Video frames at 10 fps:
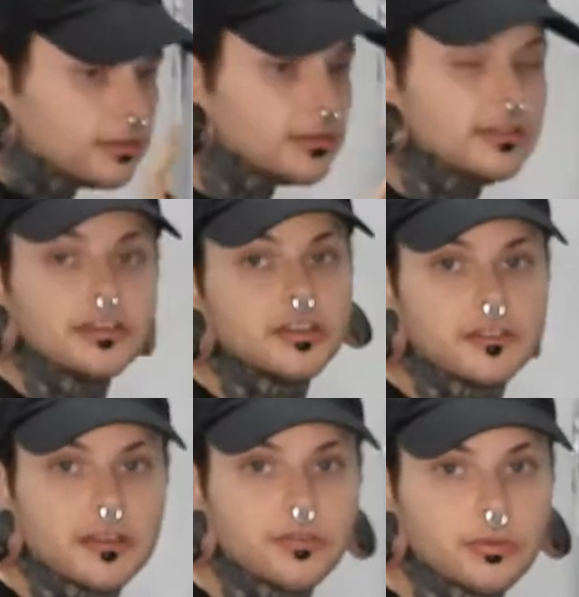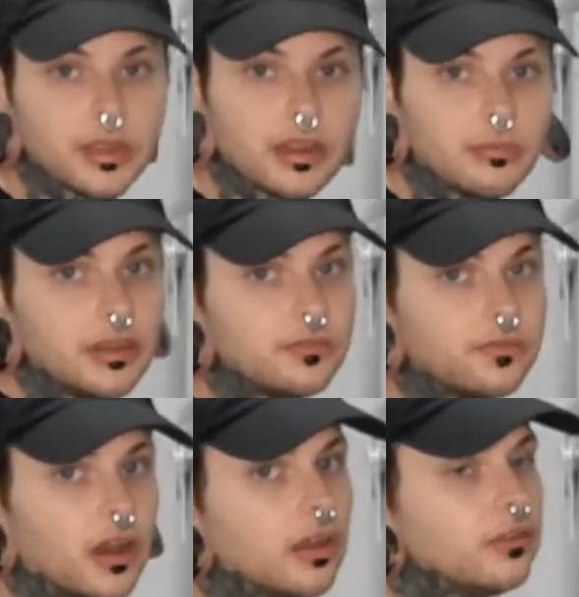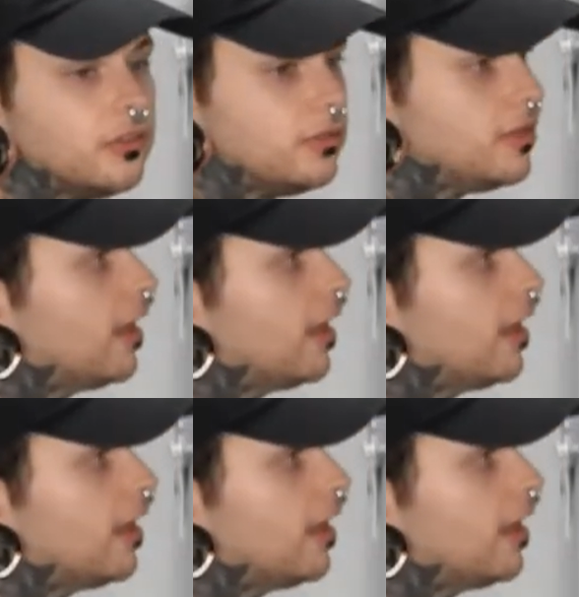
all the dishes everywhere. I made fondue